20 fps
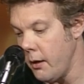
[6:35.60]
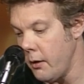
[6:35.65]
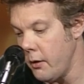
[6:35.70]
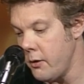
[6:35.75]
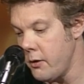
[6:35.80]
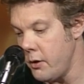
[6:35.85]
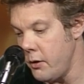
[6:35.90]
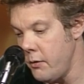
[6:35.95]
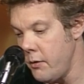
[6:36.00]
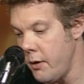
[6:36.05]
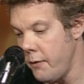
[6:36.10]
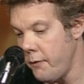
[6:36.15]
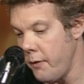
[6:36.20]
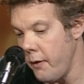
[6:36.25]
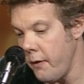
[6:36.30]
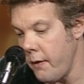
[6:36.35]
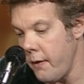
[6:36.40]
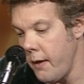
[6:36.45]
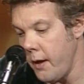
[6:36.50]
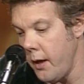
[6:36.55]
it are two
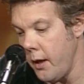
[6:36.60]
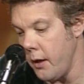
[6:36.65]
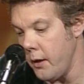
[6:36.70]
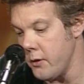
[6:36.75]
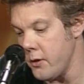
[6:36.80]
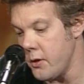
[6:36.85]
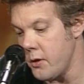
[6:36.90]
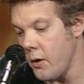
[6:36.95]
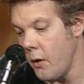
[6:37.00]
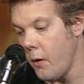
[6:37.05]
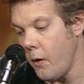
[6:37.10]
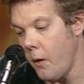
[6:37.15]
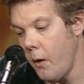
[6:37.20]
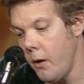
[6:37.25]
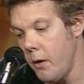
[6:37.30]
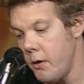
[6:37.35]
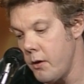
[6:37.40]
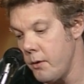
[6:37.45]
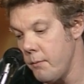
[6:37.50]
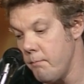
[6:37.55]
different things. It's
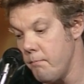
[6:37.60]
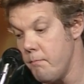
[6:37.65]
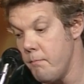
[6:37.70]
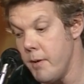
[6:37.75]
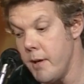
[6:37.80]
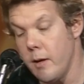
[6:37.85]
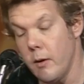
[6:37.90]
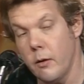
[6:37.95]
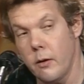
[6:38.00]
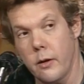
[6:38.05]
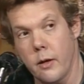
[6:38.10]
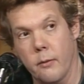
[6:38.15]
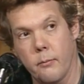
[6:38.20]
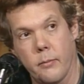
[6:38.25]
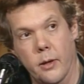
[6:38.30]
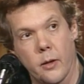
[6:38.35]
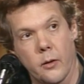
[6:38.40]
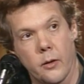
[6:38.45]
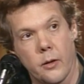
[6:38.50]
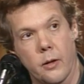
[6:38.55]
hard to build
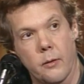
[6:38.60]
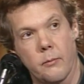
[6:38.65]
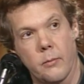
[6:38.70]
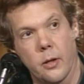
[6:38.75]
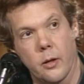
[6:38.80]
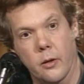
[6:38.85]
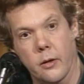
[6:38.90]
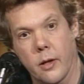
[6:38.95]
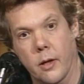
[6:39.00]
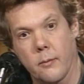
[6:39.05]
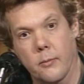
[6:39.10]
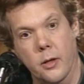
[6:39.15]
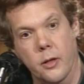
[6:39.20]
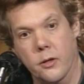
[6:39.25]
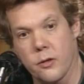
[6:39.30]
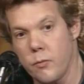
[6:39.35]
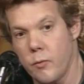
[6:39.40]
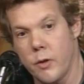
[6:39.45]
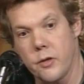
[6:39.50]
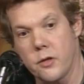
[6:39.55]
it, build it, build it,
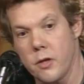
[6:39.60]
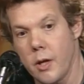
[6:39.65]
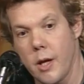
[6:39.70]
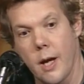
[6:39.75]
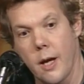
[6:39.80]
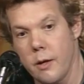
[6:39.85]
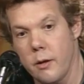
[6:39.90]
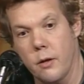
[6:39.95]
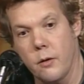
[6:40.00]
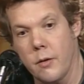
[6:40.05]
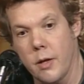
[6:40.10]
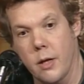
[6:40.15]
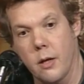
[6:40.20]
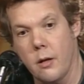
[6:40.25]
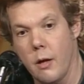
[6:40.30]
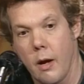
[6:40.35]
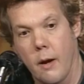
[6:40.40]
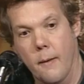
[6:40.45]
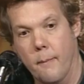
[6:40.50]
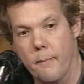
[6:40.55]
because once again, you
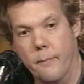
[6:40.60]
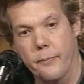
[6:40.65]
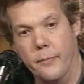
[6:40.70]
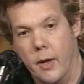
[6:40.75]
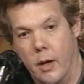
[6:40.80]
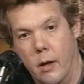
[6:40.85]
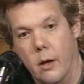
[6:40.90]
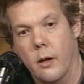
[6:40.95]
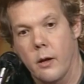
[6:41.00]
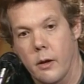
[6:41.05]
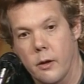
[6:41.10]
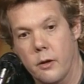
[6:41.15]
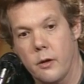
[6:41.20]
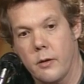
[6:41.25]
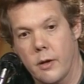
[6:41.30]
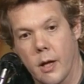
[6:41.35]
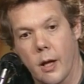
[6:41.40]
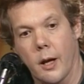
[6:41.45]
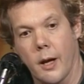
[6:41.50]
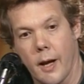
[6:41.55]
need
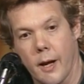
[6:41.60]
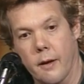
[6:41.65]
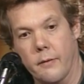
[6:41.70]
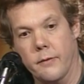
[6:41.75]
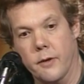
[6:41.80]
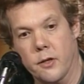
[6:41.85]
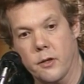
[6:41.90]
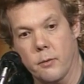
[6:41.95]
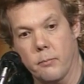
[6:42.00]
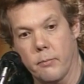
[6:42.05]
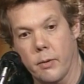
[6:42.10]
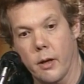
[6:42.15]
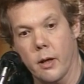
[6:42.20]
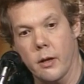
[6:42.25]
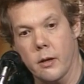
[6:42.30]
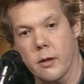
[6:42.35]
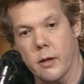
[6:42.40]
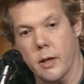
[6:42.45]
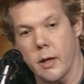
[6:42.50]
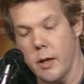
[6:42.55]
you need a lot of
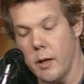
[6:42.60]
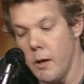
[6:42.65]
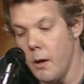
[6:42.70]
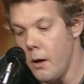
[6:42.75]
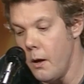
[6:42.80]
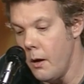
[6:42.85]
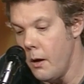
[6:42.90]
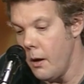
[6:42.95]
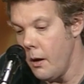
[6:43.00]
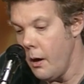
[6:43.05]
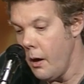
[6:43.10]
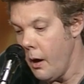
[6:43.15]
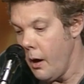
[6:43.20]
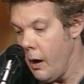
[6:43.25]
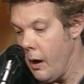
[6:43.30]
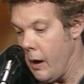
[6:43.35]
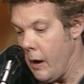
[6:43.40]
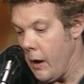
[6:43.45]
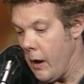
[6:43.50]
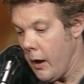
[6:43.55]
visibility.
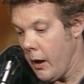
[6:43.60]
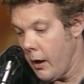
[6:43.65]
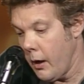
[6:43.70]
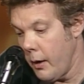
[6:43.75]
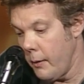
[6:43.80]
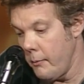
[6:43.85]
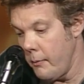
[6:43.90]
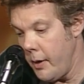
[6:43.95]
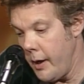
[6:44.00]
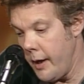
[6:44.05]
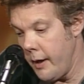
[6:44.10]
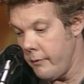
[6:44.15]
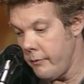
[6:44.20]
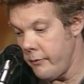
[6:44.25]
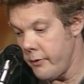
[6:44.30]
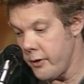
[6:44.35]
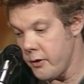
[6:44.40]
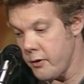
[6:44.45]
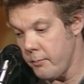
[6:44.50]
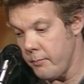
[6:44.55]
Um,
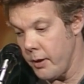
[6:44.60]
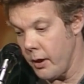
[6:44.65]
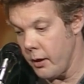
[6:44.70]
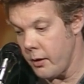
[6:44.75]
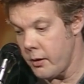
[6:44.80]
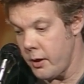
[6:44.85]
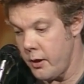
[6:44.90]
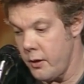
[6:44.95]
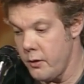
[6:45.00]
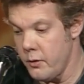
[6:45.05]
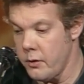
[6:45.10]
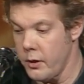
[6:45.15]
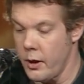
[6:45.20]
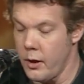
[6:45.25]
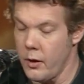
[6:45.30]
and visibility usually